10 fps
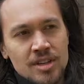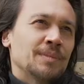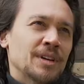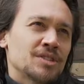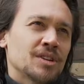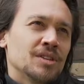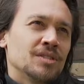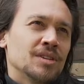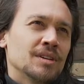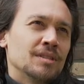I started
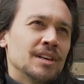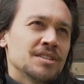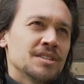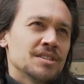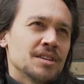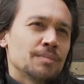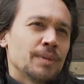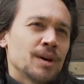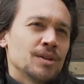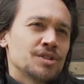to give lessons in the
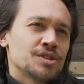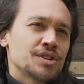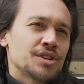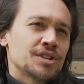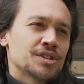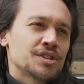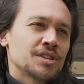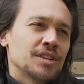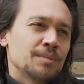Pauluskerk,